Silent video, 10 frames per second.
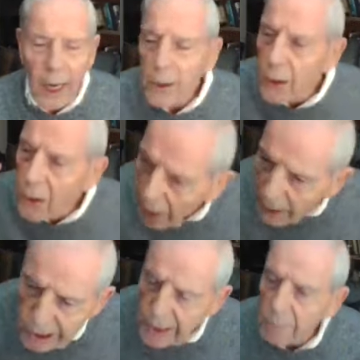and
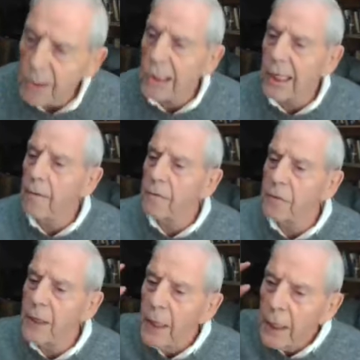Christ
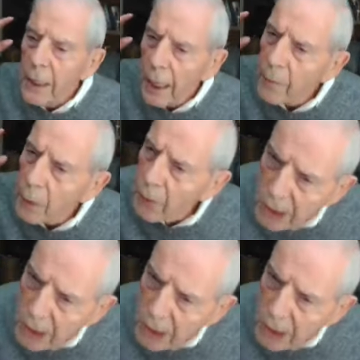Himself and the